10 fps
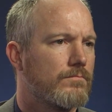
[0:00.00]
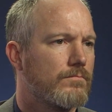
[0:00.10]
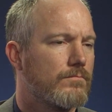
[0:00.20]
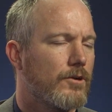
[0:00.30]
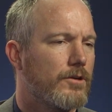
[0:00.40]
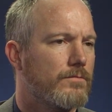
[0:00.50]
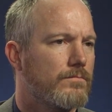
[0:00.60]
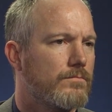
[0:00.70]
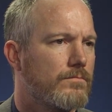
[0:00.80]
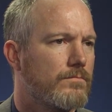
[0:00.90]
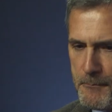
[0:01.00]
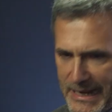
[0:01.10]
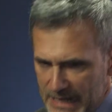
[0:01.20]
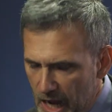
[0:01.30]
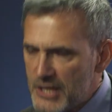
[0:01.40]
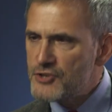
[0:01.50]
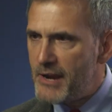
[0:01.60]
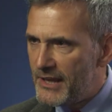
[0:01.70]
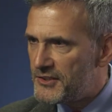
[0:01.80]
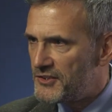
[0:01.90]
of you. Right by
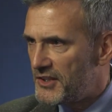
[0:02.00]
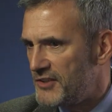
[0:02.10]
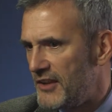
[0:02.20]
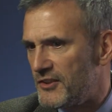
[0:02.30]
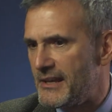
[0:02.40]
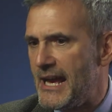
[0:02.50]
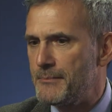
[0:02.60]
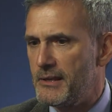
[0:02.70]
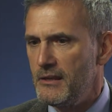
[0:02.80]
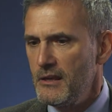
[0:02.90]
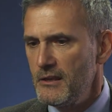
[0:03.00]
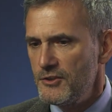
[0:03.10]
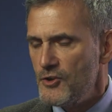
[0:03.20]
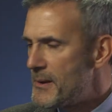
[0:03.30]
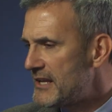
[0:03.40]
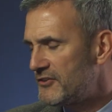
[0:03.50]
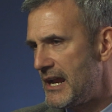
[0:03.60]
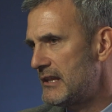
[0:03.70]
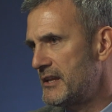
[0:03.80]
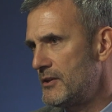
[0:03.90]
contrast, at Success Academy, nobody's
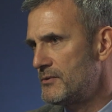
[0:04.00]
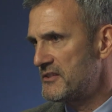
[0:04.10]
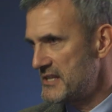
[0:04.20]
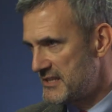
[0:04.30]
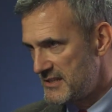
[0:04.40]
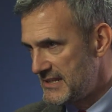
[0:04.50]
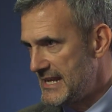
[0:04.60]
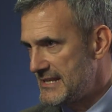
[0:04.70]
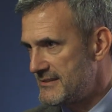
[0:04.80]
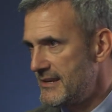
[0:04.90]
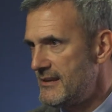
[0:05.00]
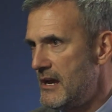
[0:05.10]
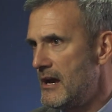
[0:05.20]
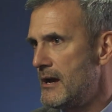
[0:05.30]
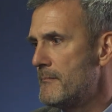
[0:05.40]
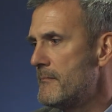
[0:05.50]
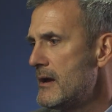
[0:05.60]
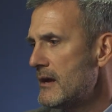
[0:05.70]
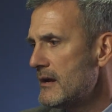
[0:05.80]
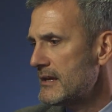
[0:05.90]
telling you that this is easy, um,
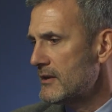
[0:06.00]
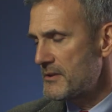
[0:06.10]
you know,